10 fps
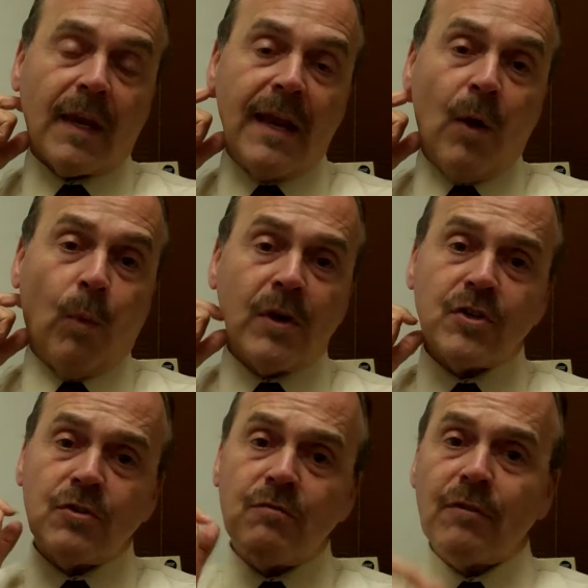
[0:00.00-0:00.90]
Now,
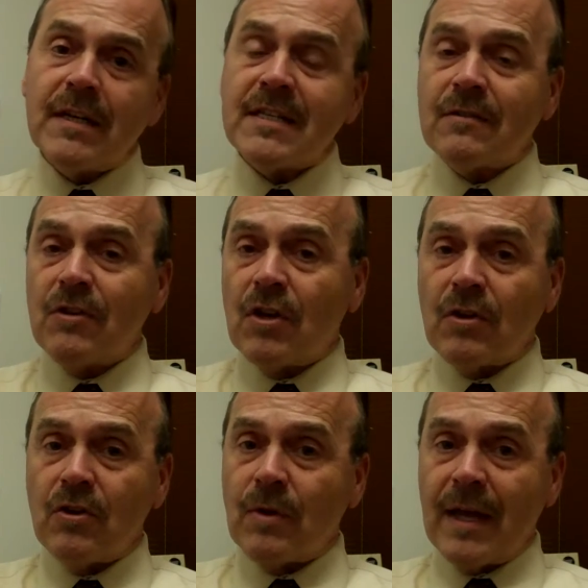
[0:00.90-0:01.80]
once you
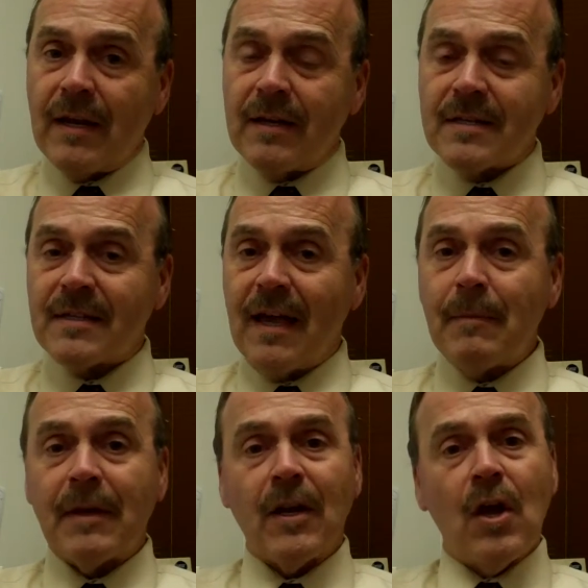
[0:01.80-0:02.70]
get an
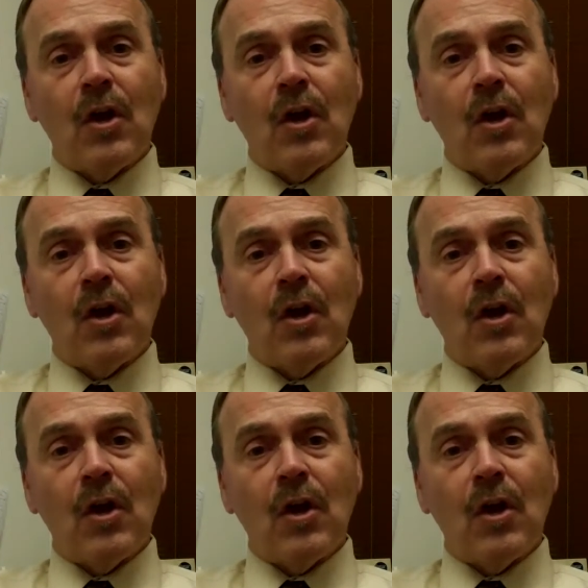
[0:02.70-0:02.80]
assignment,